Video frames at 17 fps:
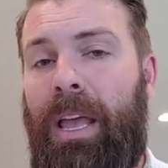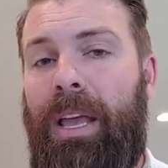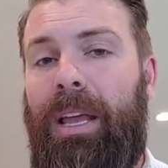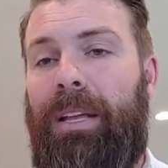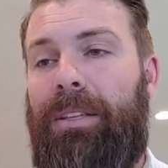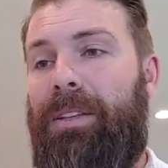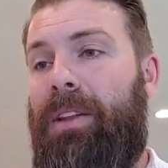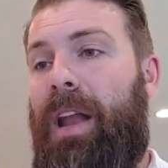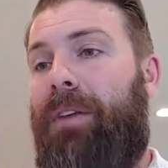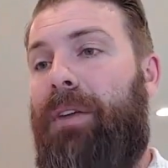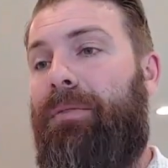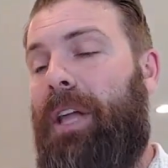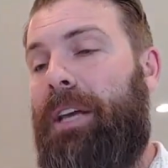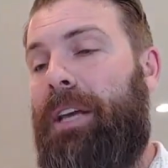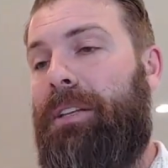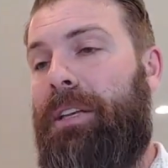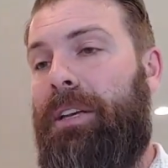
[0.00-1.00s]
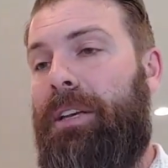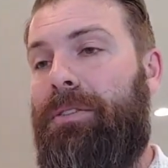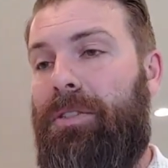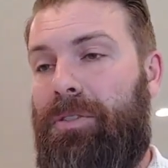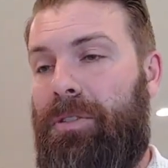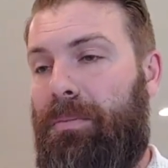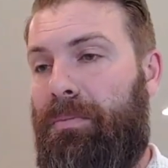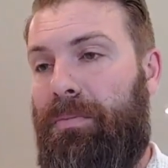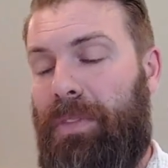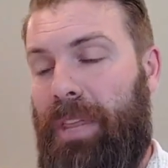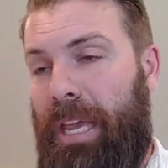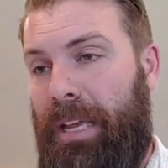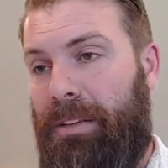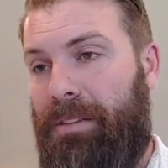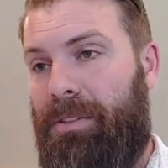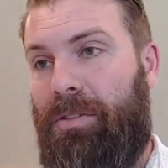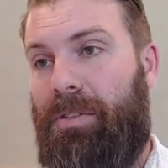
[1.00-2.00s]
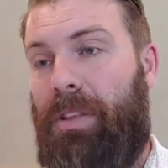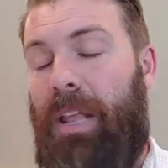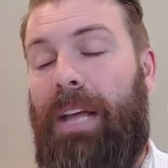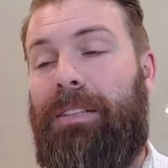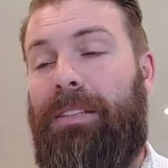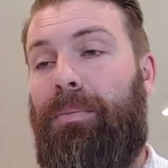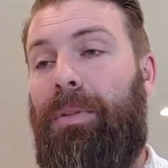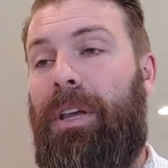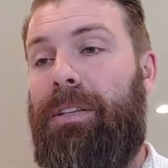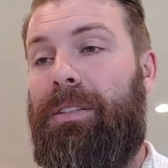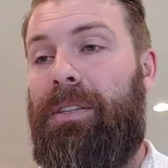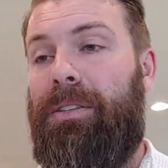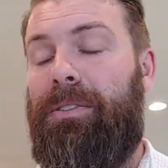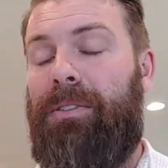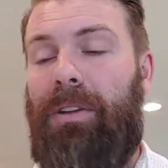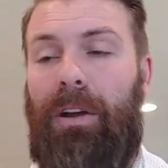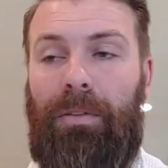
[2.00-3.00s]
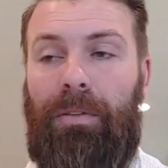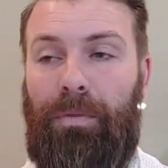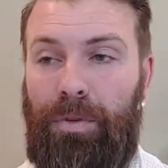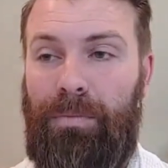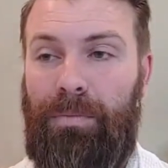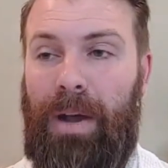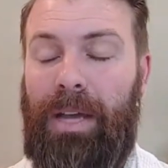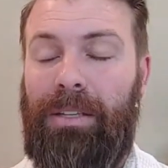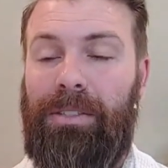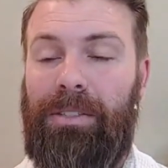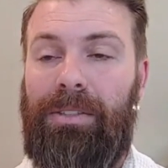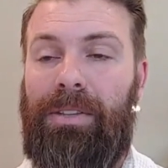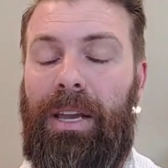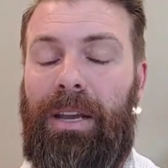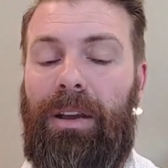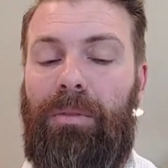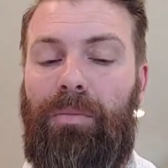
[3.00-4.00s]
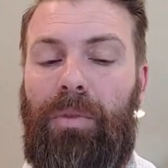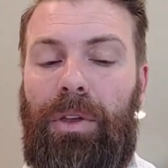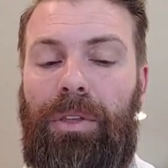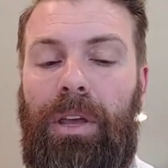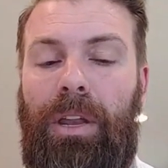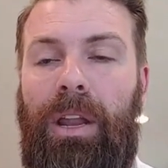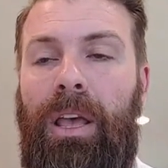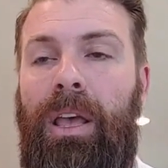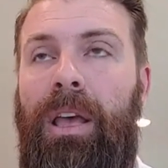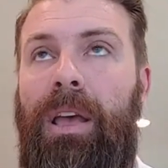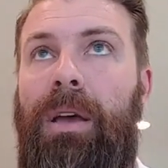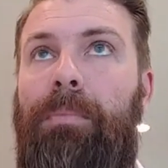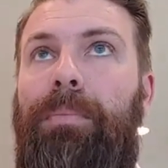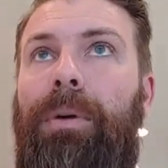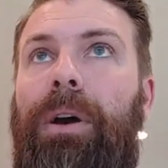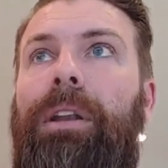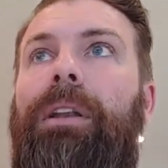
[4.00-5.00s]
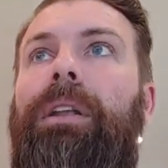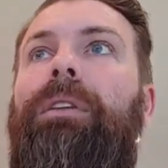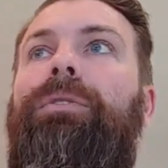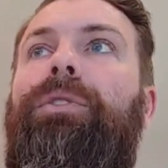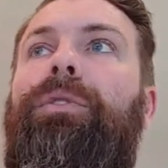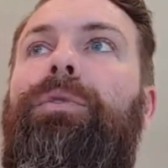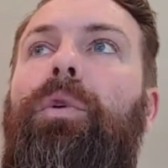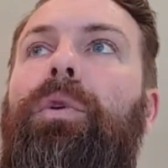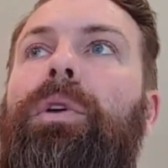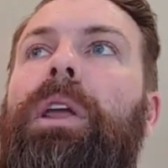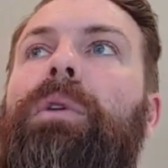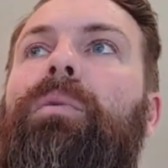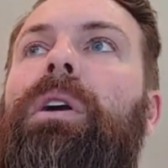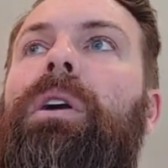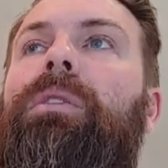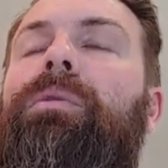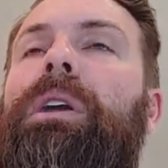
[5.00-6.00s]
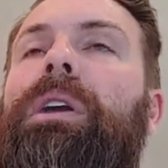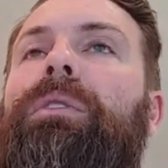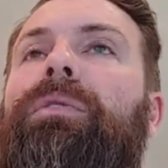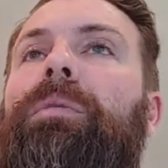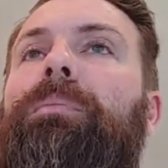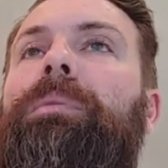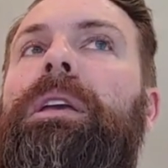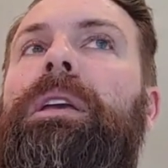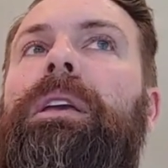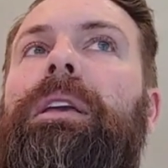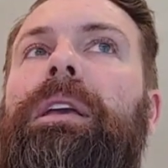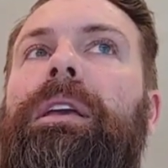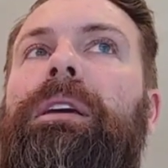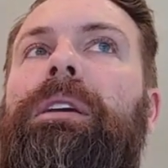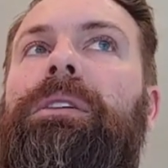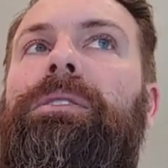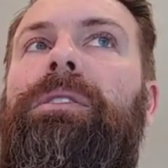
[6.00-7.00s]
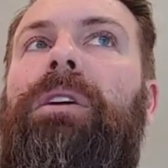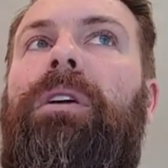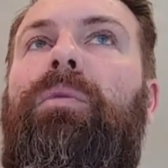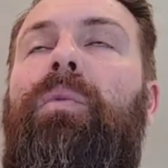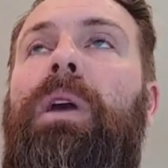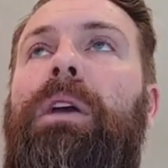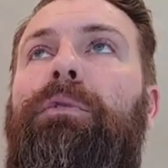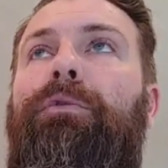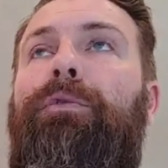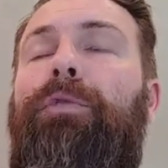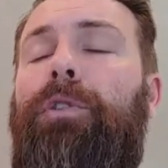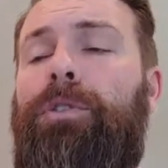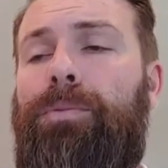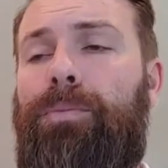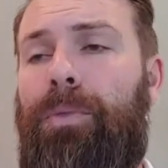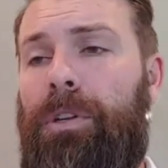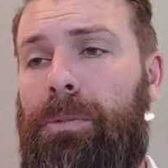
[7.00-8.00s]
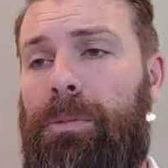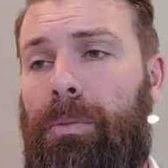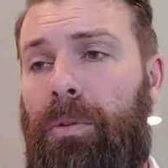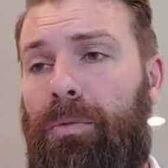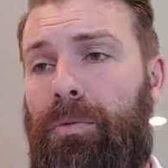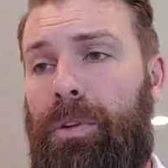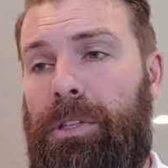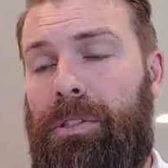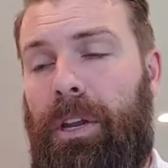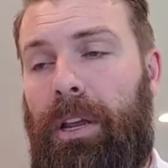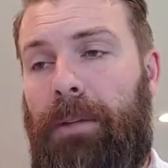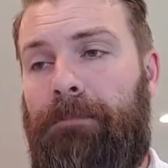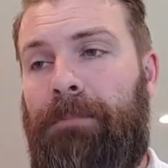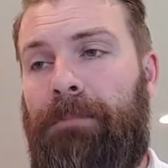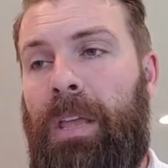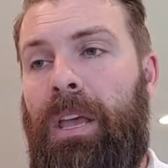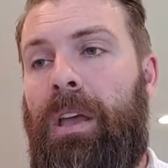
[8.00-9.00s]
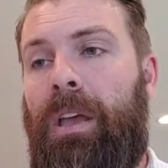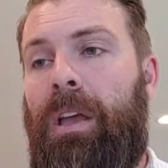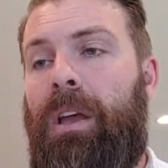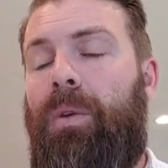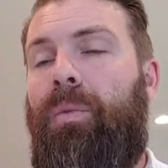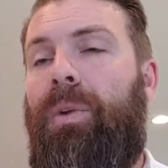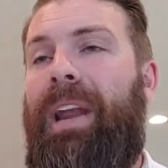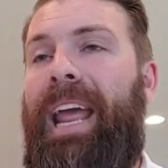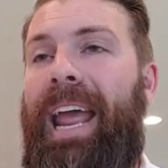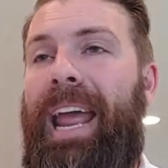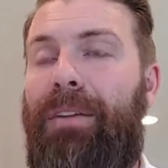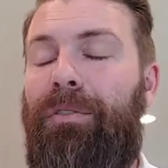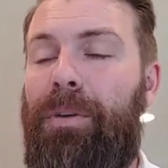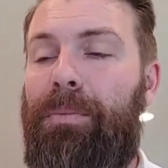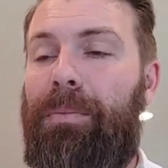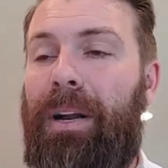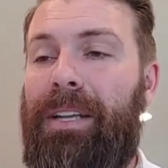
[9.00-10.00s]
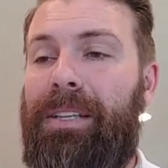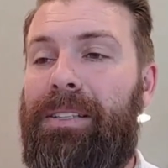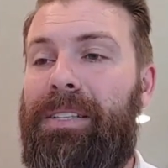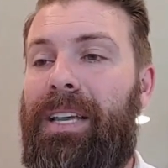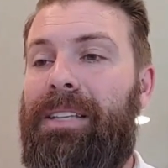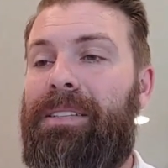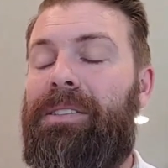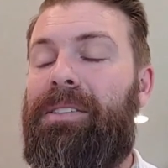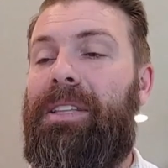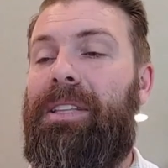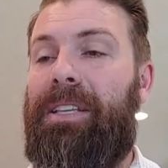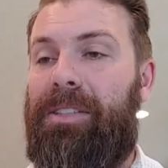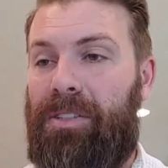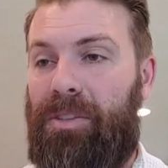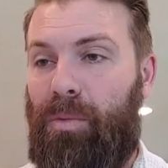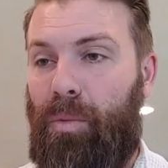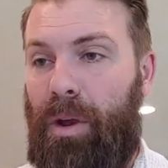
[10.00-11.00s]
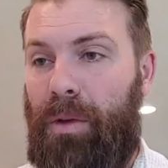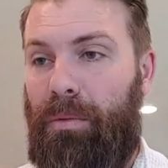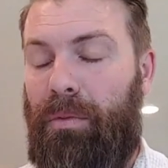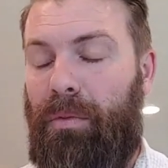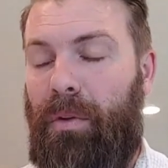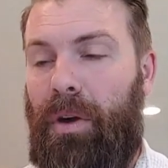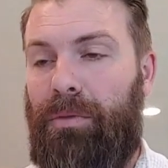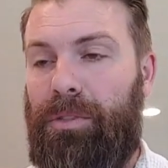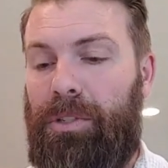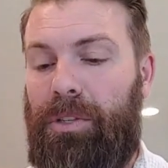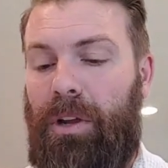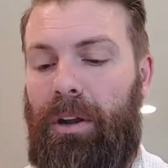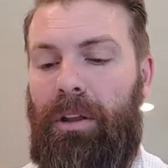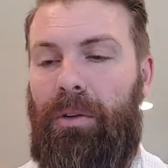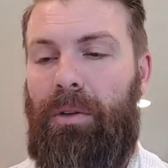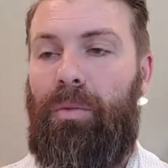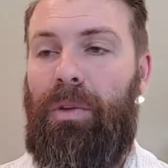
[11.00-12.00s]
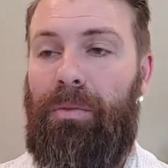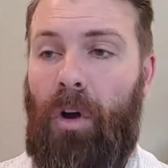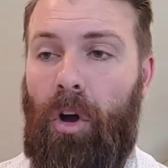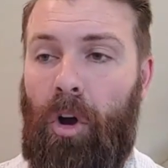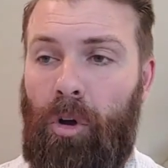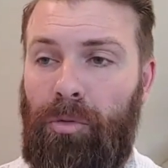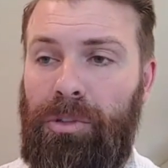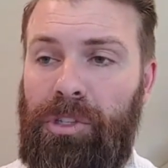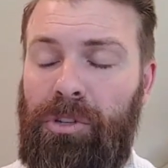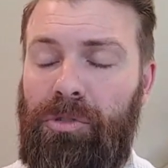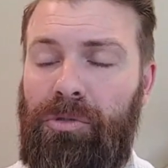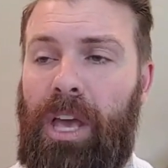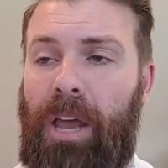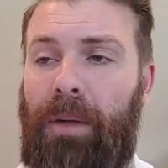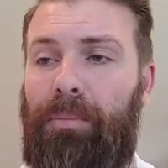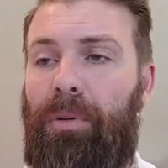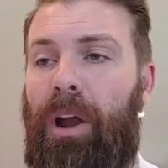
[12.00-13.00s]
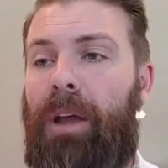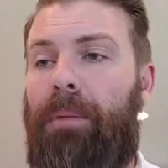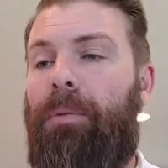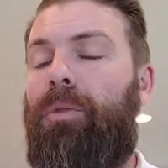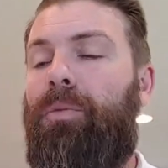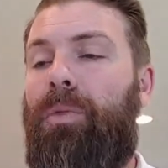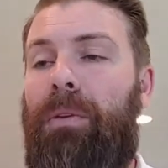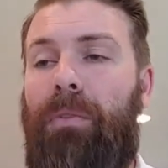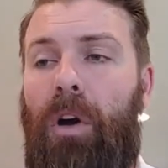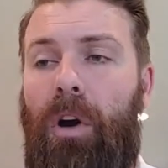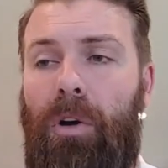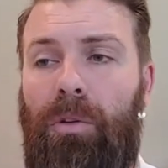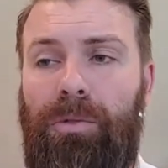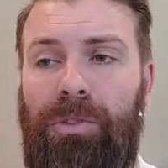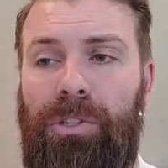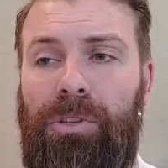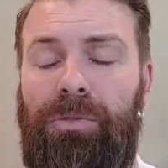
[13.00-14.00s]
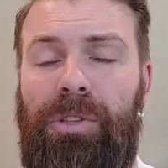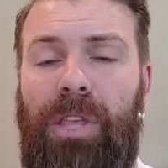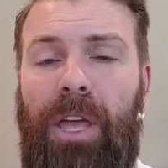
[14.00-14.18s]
it's a novel idea there's some things there's lots of pluses a few minuses that come with it but the four day work week for me is a way of first principle reasoning when everybody says this is the way we've always done it we've always used that primer we've always used